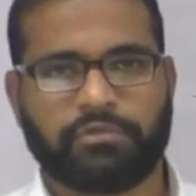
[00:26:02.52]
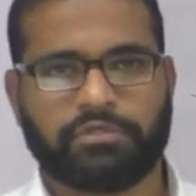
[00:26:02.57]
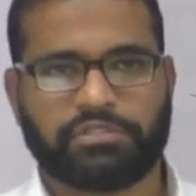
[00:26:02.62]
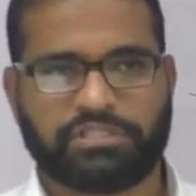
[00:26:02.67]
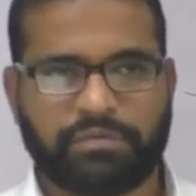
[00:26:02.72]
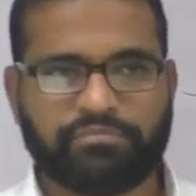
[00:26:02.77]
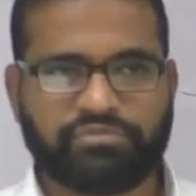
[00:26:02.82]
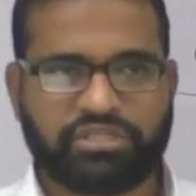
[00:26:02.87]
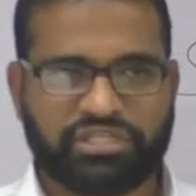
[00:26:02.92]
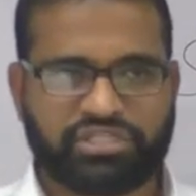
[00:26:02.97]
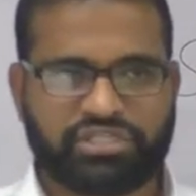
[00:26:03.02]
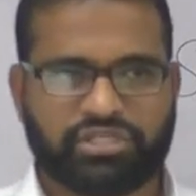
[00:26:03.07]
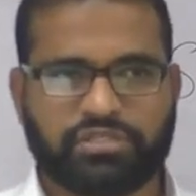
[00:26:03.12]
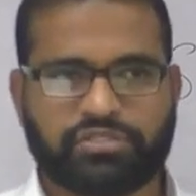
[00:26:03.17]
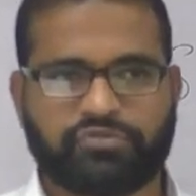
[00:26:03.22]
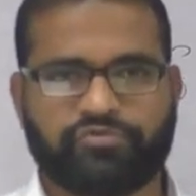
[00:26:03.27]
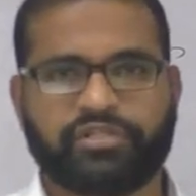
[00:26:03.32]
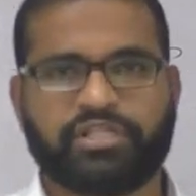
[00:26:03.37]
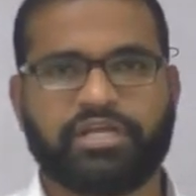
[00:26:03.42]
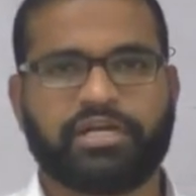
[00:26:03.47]
Some
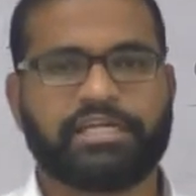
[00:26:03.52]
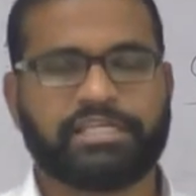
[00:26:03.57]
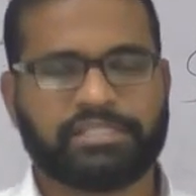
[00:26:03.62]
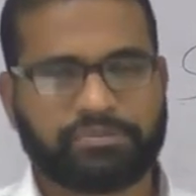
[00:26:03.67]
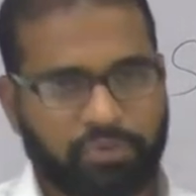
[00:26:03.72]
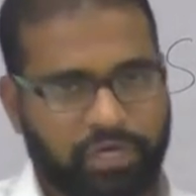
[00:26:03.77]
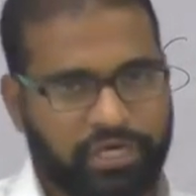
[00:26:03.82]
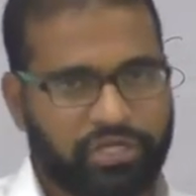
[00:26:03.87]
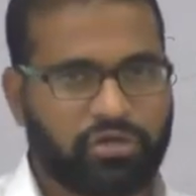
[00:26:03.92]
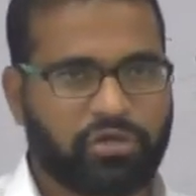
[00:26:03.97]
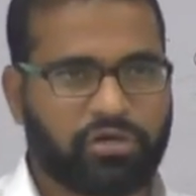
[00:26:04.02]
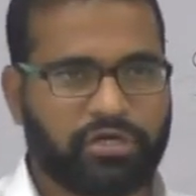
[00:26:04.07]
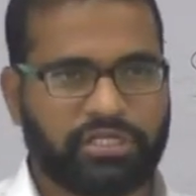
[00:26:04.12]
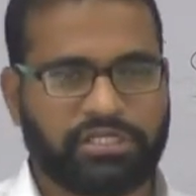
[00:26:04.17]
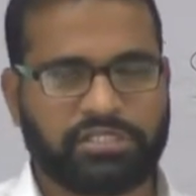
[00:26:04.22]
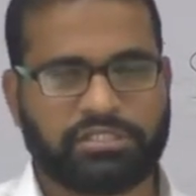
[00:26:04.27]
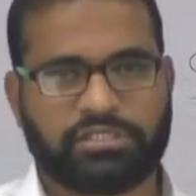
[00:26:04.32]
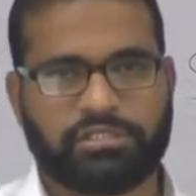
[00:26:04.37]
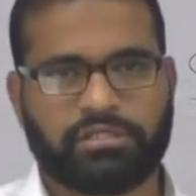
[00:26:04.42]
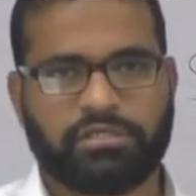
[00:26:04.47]
sections, whether it is
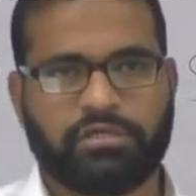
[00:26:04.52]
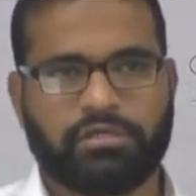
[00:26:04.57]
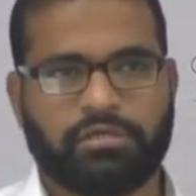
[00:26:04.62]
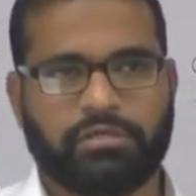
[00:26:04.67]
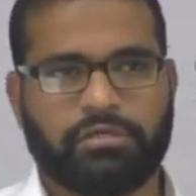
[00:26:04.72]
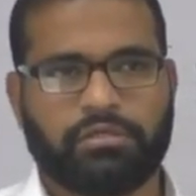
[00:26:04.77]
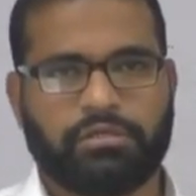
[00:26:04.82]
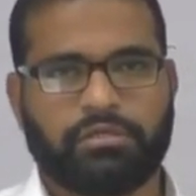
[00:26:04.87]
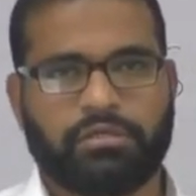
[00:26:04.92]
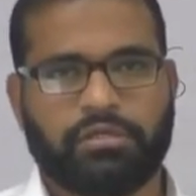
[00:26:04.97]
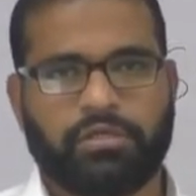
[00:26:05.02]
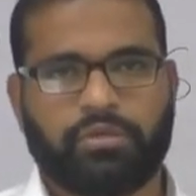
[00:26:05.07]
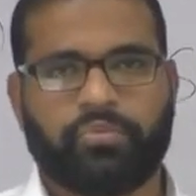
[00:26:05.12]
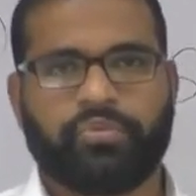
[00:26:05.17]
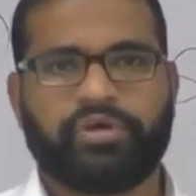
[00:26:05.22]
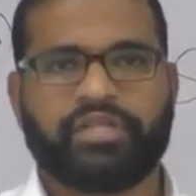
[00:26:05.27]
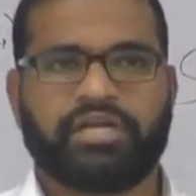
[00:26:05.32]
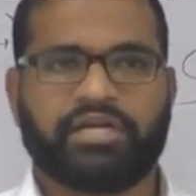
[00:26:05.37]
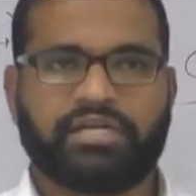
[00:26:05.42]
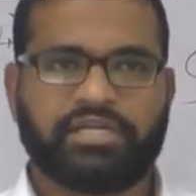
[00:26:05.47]
minorities,
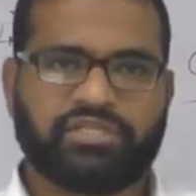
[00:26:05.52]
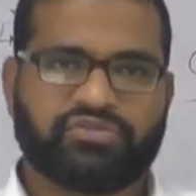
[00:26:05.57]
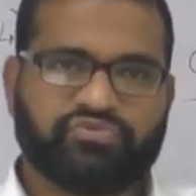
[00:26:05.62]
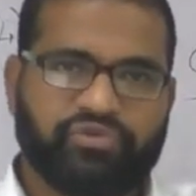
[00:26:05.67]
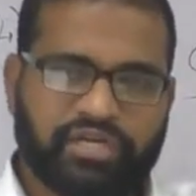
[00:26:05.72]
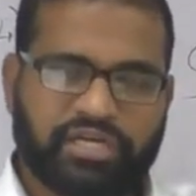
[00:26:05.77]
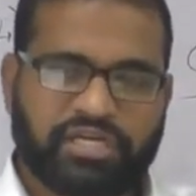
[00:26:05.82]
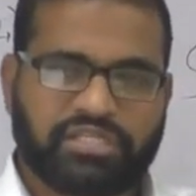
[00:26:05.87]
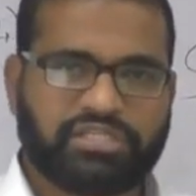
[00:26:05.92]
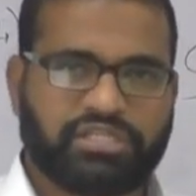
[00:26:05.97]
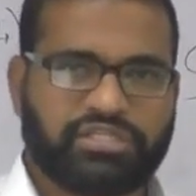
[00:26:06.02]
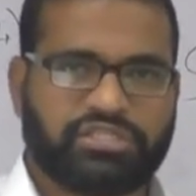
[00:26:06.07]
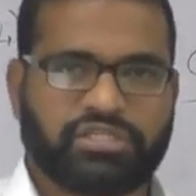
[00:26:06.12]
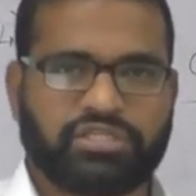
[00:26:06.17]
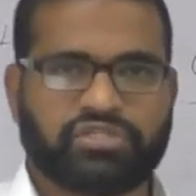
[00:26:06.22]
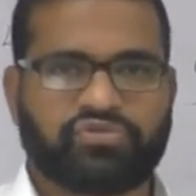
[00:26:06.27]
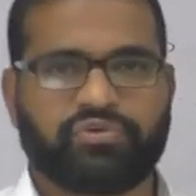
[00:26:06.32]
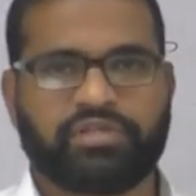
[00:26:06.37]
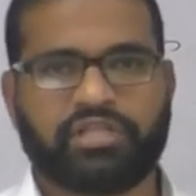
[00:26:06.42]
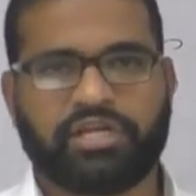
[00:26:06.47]
whether it is weaker
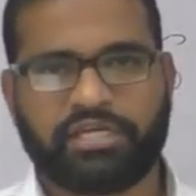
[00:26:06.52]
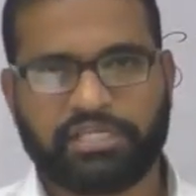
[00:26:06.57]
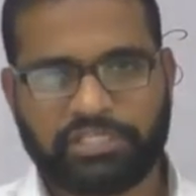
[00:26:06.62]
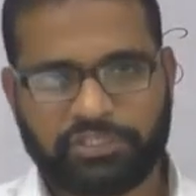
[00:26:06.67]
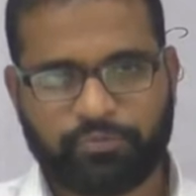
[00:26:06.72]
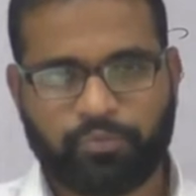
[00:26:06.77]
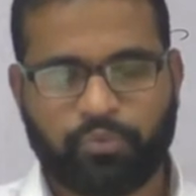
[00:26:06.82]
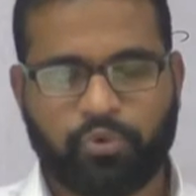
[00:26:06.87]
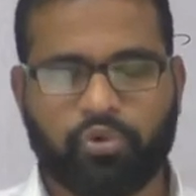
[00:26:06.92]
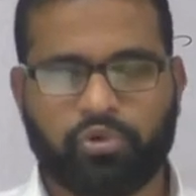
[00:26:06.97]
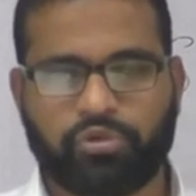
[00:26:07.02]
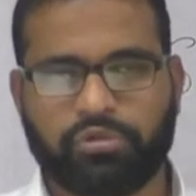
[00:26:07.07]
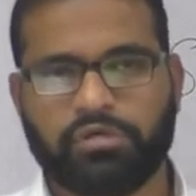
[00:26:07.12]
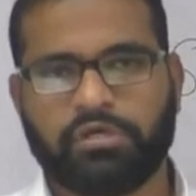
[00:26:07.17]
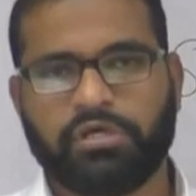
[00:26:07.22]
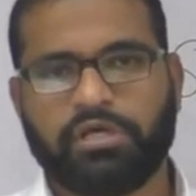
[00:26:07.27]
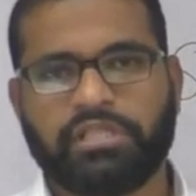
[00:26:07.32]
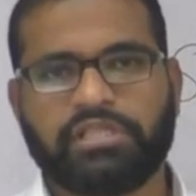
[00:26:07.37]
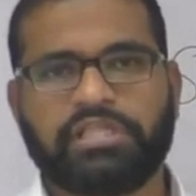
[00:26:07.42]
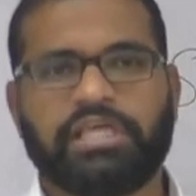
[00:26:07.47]
sections, whether it is
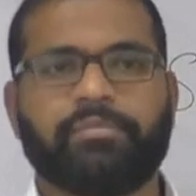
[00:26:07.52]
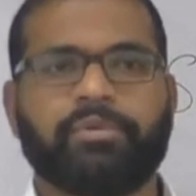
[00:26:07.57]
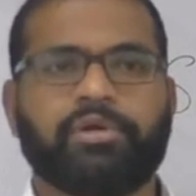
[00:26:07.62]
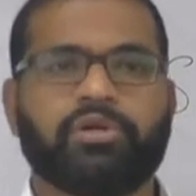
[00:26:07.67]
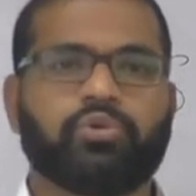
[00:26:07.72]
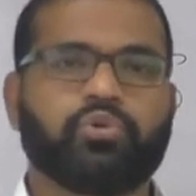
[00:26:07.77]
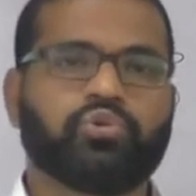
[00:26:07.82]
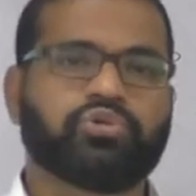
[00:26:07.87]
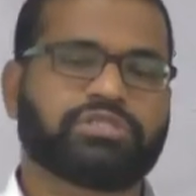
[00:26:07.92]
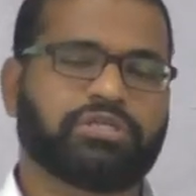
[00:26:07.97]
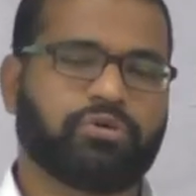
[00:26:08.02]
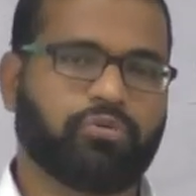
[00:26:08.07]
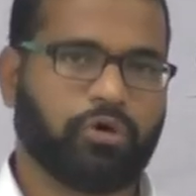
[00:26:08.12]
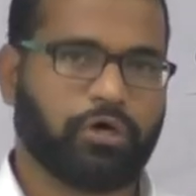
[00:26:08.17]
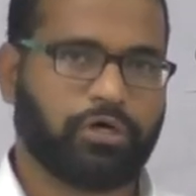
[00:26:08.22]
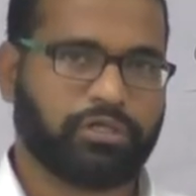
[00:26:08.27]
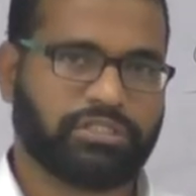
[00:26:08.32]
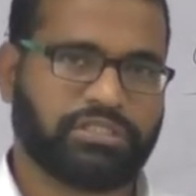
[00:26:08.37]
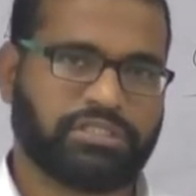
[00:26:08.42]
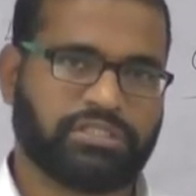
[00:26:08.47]
poor, they may lose the
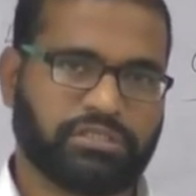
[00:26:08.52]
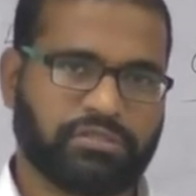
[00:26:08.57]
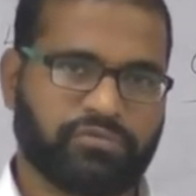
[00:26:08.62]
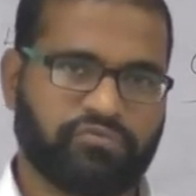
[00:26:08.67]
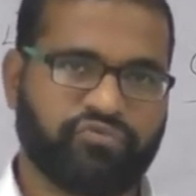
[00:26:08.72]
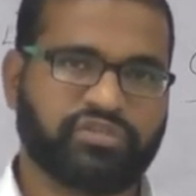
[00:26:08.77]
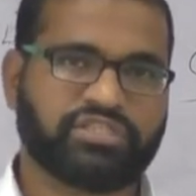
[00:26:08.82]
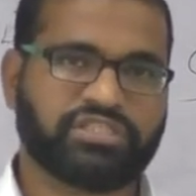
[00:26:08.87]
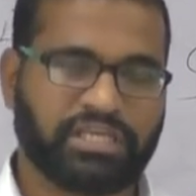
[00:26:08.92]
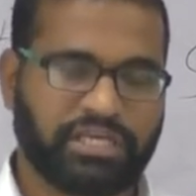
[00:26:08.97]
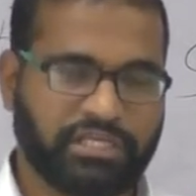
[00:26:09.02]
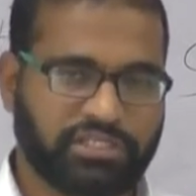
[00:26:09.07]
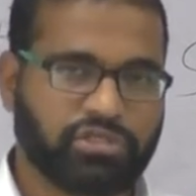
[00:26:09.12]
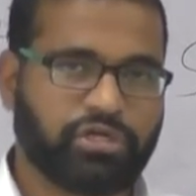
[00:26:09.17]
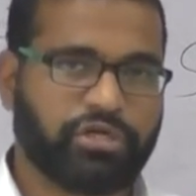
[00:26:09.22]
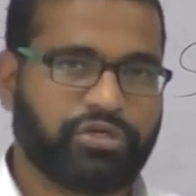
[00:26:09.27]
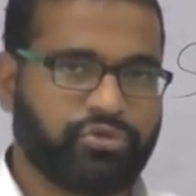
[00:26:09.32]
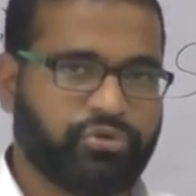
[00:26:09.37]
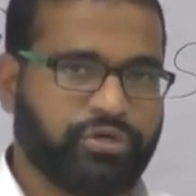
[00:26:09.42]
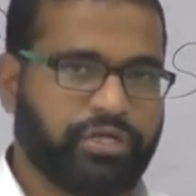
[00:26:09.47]
voice which they
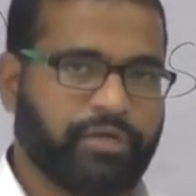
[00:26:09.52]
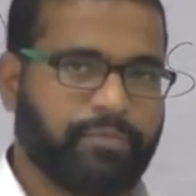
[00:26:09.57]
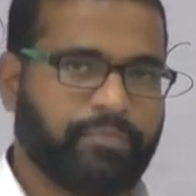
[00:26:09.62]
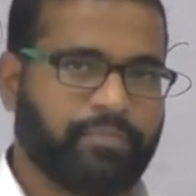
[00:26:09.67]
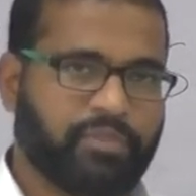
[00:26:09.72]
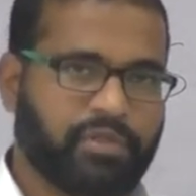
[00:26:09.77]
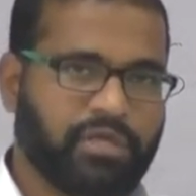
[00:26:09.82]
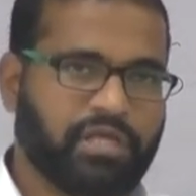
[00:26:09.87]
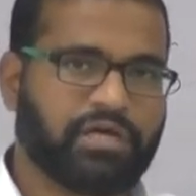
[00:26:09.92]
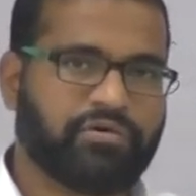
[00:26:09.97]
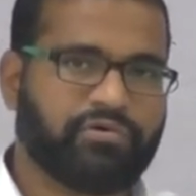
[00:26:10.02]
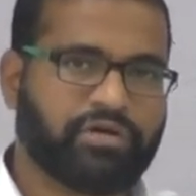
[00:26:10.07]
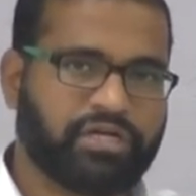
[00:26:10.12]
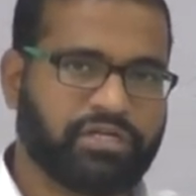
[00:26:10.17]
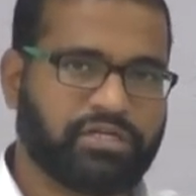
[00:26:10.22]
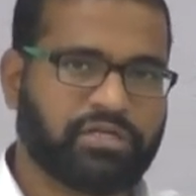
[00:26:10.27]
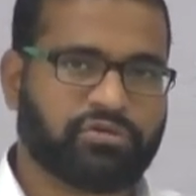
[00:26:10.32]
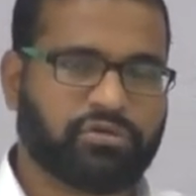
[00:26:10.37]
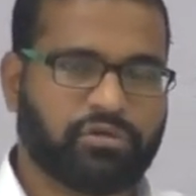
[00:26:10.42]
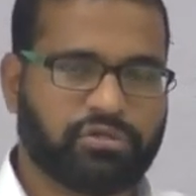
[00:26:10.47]
enjoy today in our
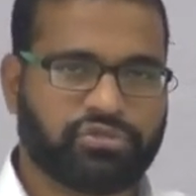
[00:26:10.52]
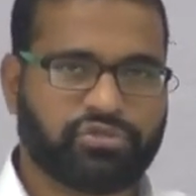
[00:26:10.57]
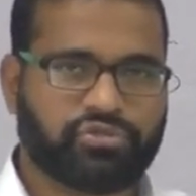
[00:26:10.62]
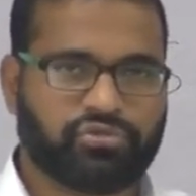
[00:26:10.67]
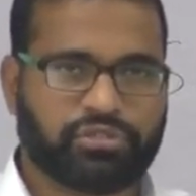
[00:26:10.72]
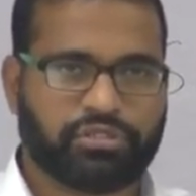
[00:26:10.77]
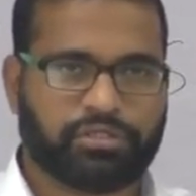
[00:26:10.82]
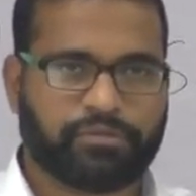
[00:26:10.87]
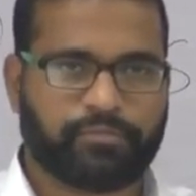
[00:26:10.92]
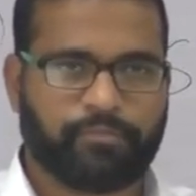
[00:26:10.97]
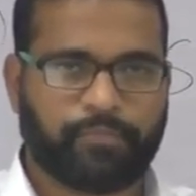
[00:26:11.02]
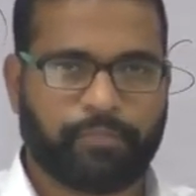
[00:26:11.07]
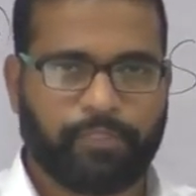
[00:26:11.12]
Indian constitution.